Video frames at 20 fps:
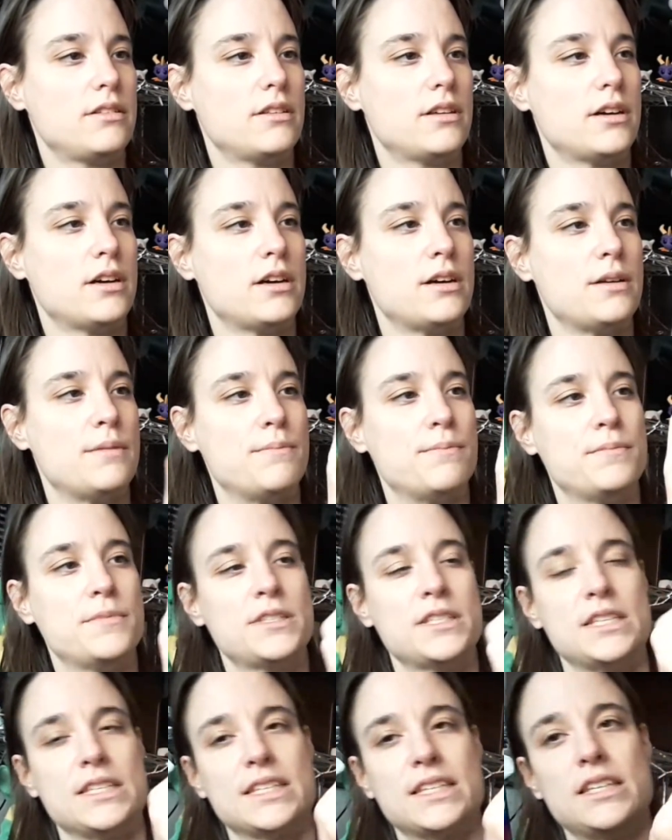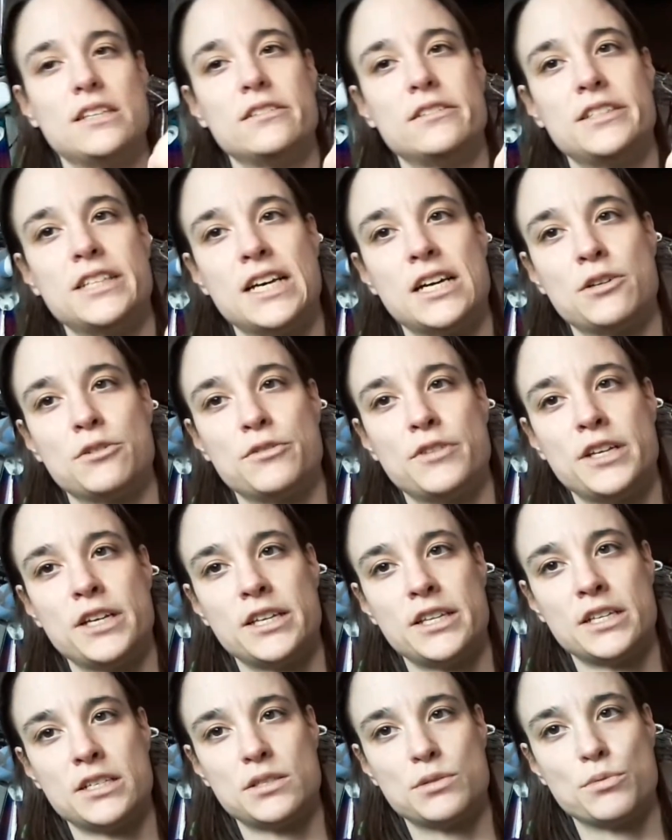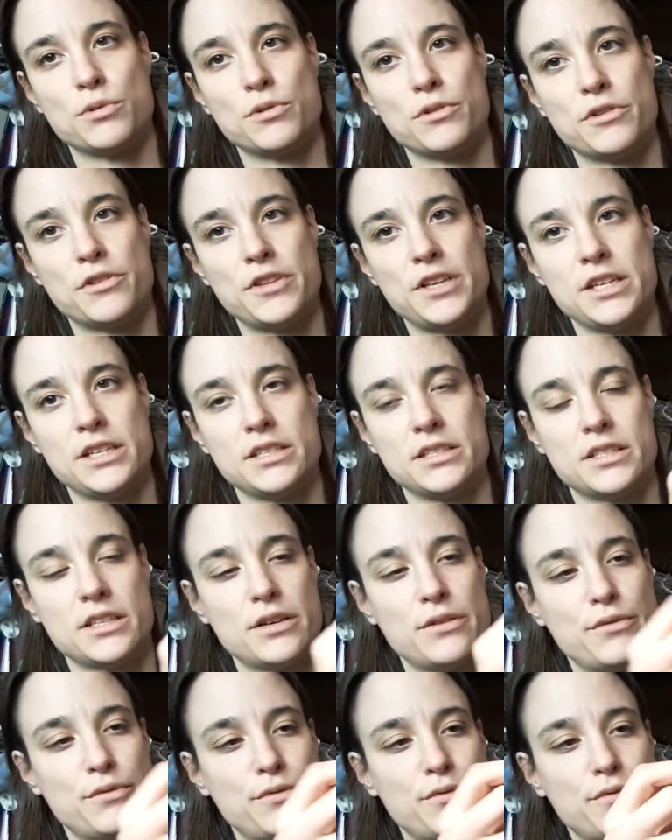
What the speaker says: it says Gildan on there, and that's one of the things I